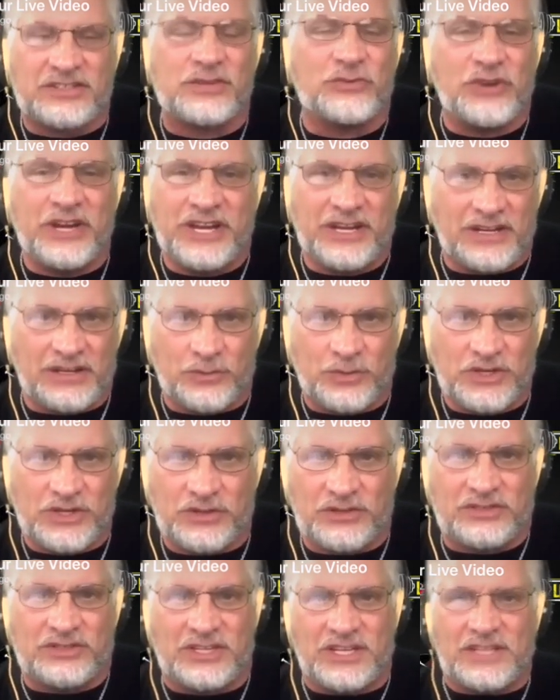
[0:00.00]
surreal when you
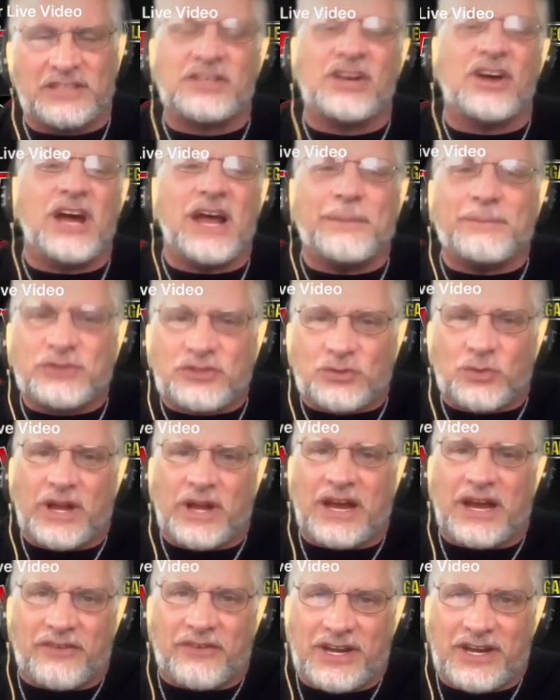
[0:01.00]
see Times
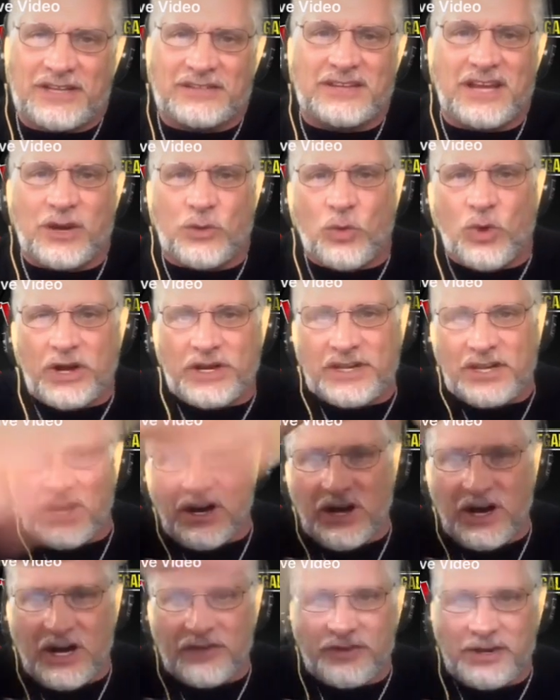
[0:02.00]
Square and there's like one
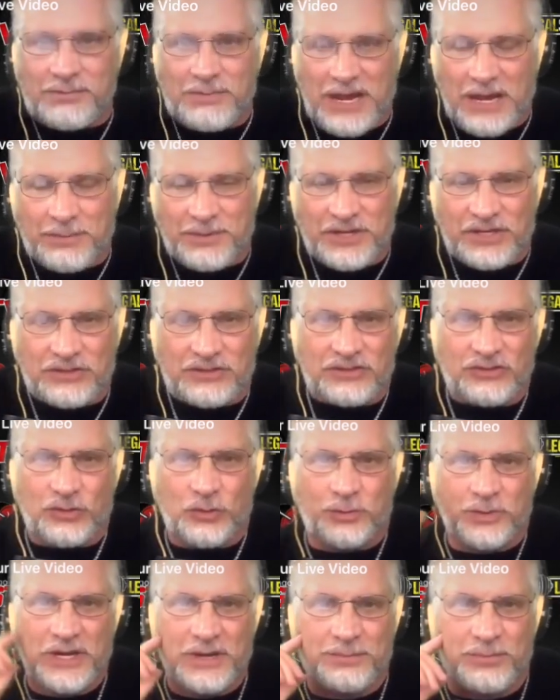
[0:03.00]
car and maybe two
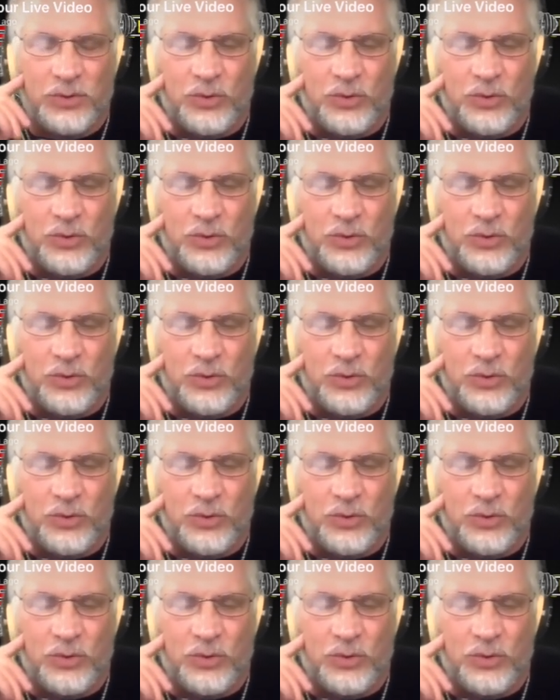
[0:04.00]
people